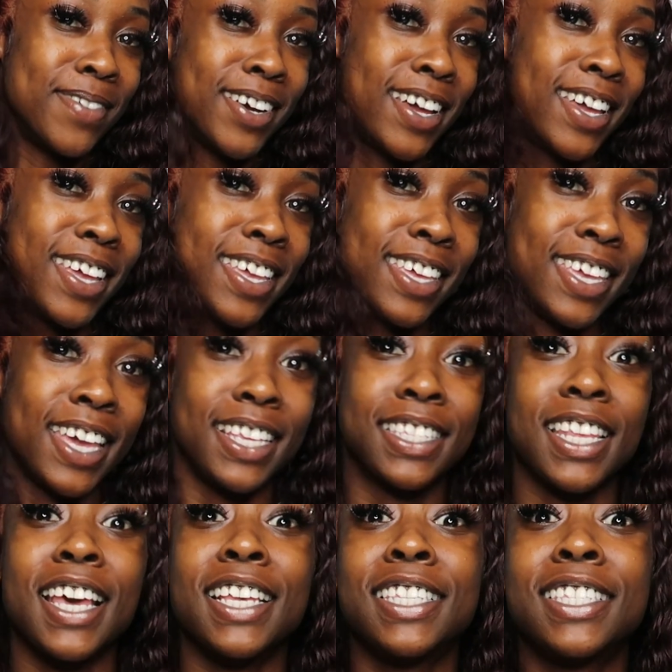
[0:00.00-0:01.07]
but yes
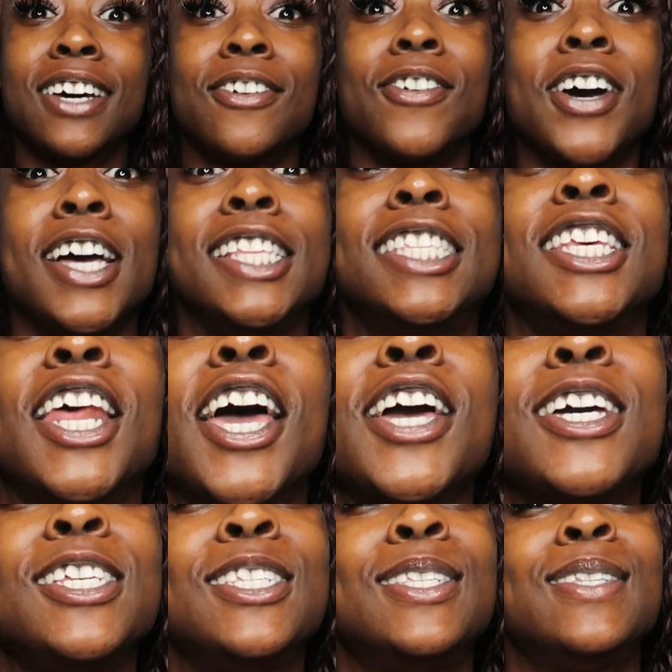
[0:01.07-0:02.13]
so
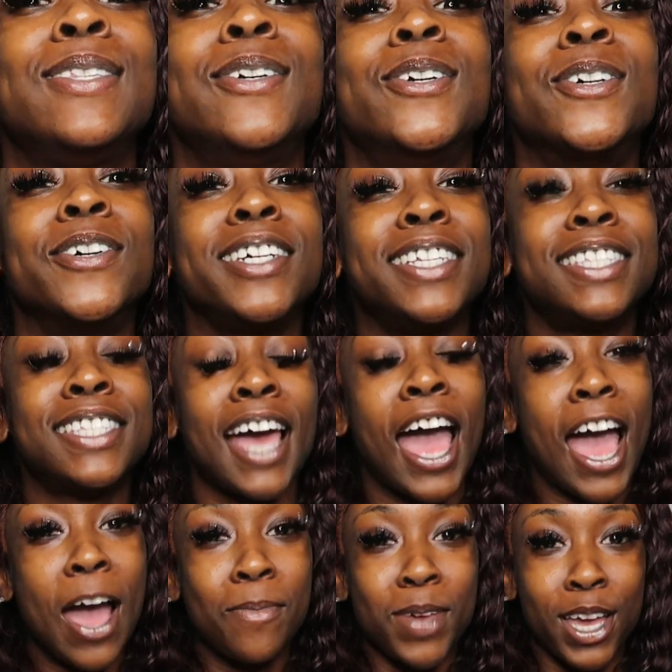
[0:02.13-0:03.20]
today's story
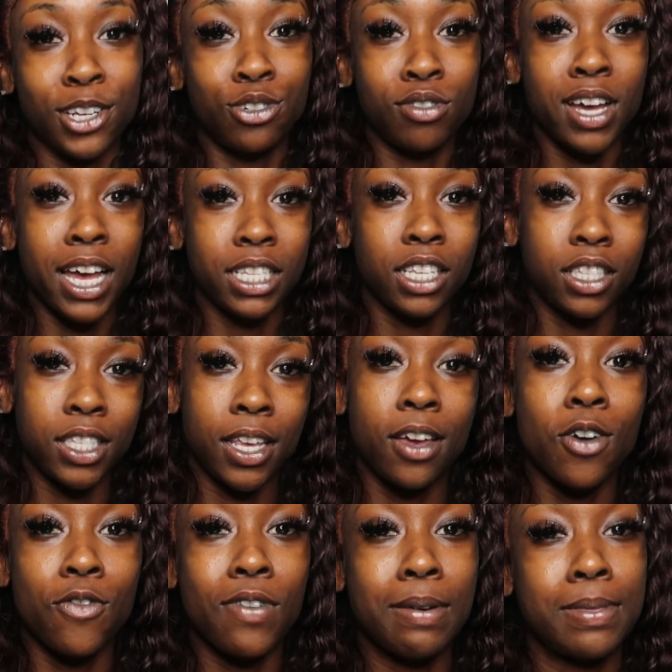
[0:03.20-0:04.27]
time as you guys can
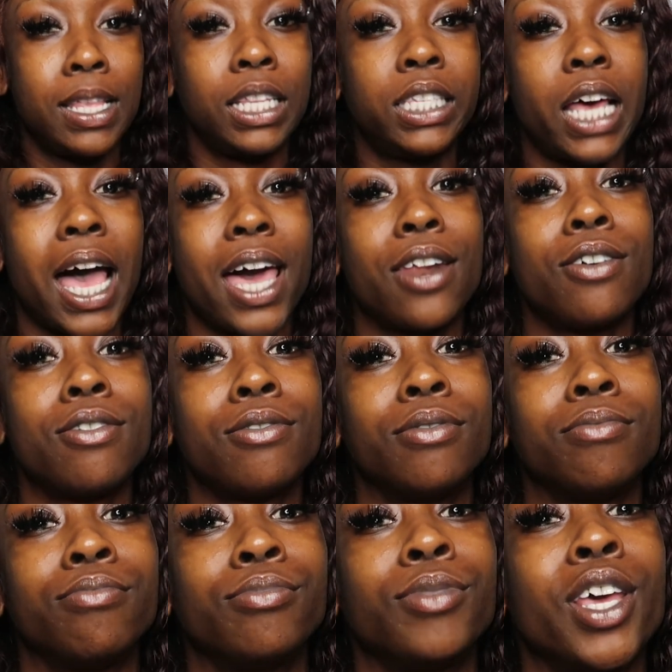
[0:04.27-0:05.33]
tell from the title
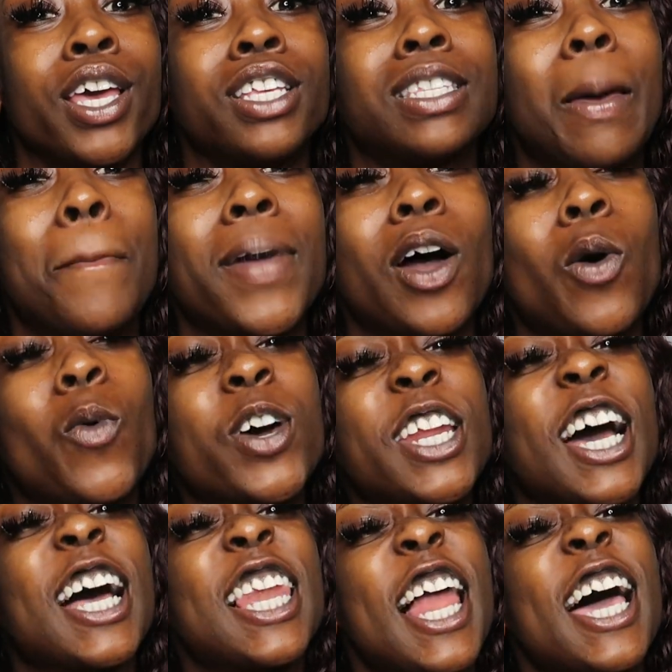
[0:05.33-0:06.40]
it's about when
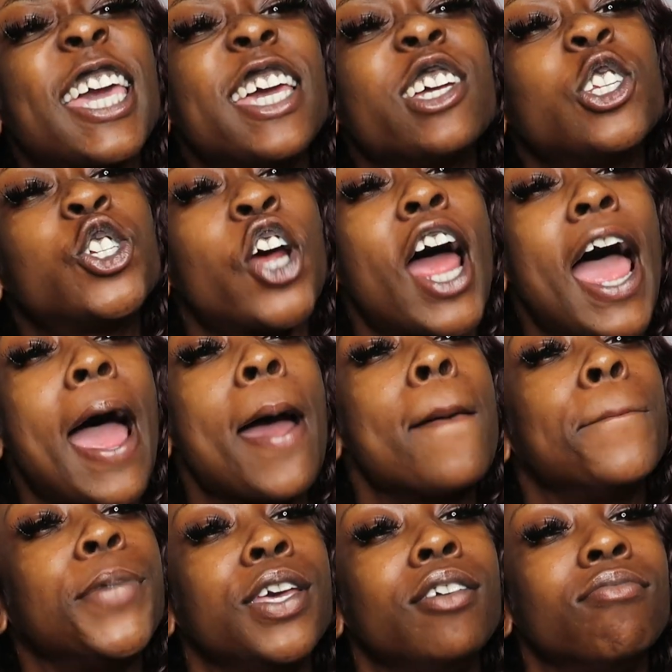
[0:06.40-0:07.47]
a client
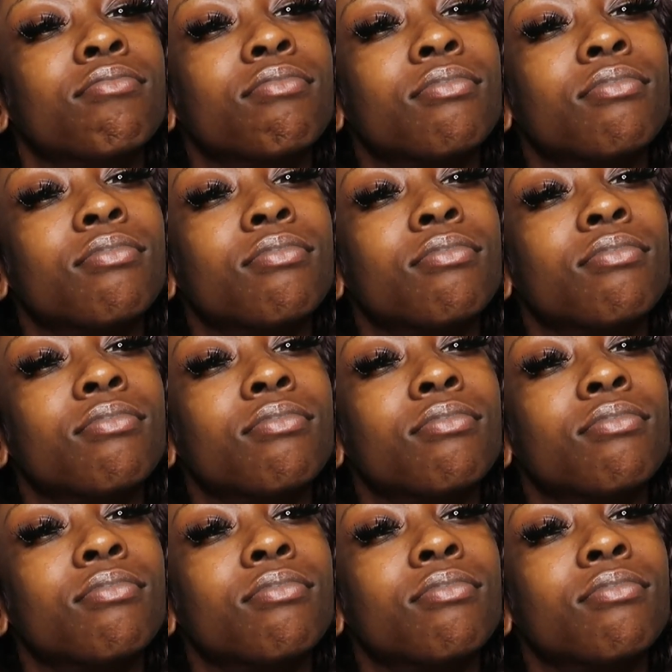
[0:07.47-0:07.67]
tried me